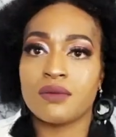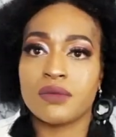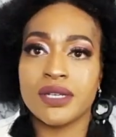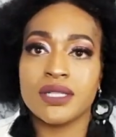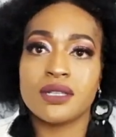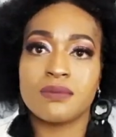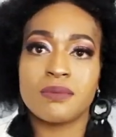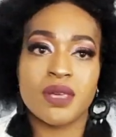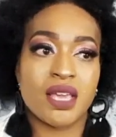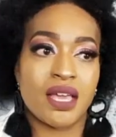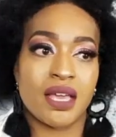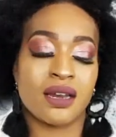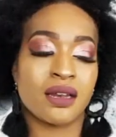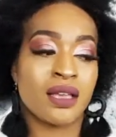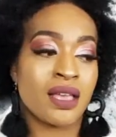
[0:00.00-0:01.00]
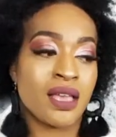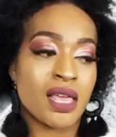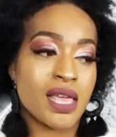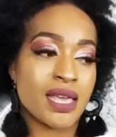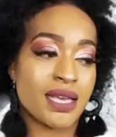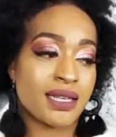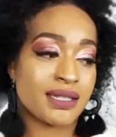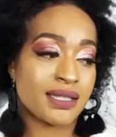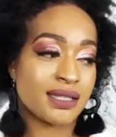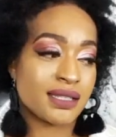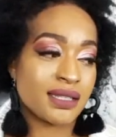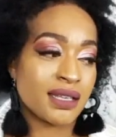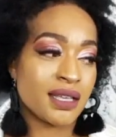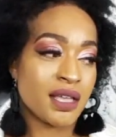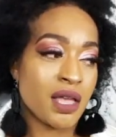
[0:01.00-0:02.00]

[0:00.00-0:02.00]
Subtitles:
Reason being is,